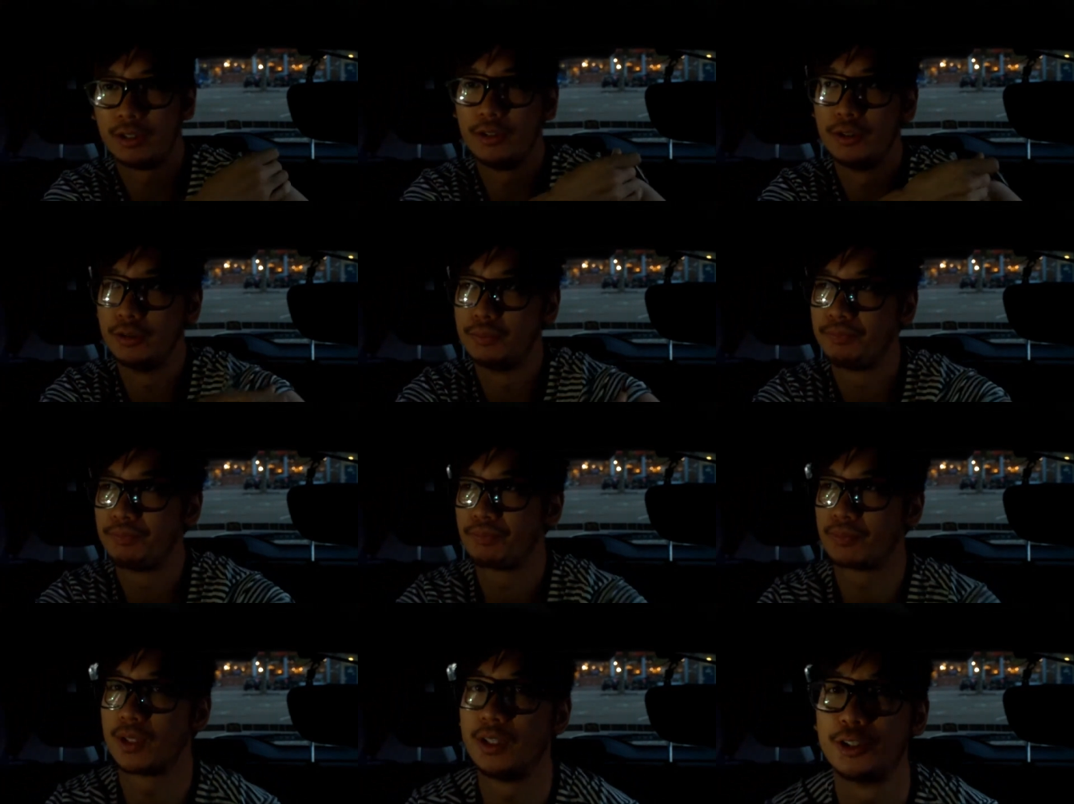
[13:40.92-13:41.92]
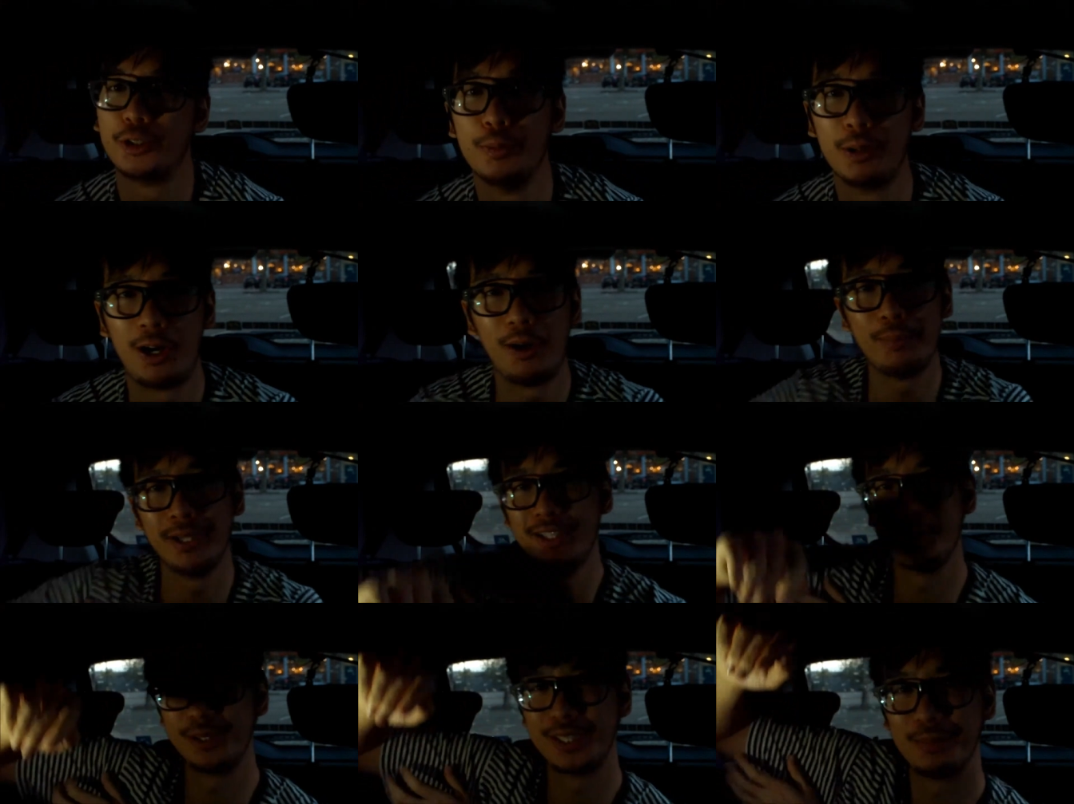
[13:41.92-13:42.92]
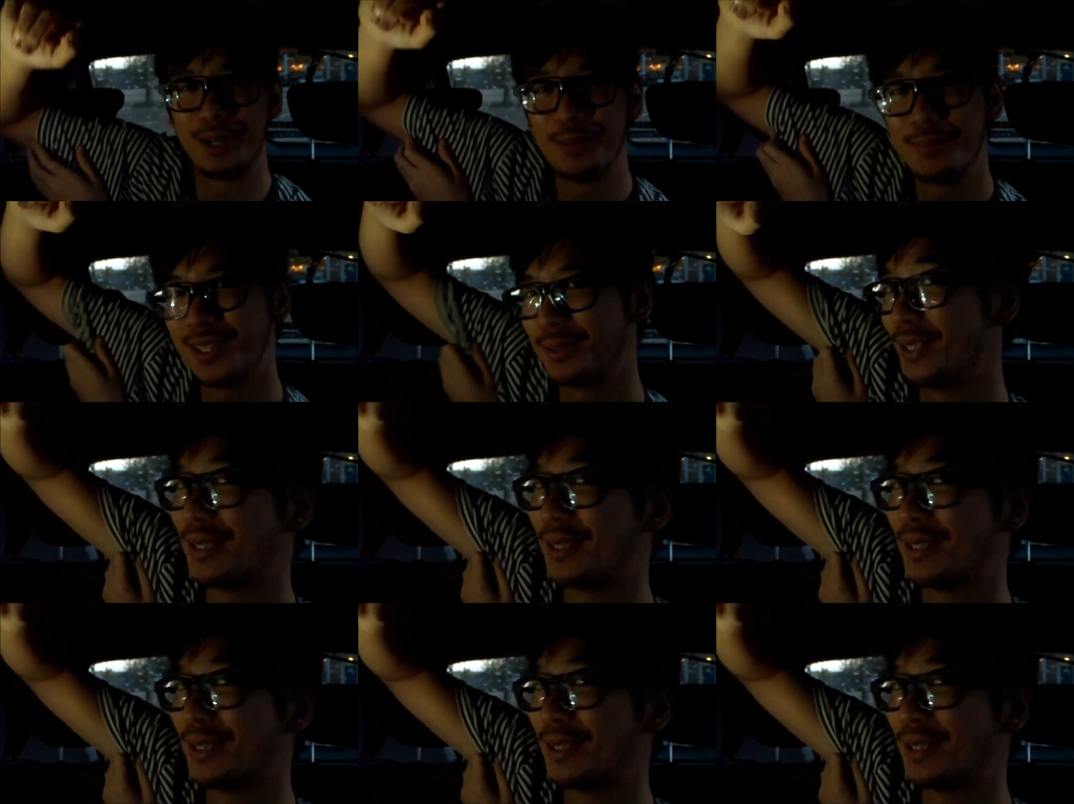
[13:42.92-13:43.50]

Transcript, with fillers: can I do? could show you my armpit. Do you want to see my armpit?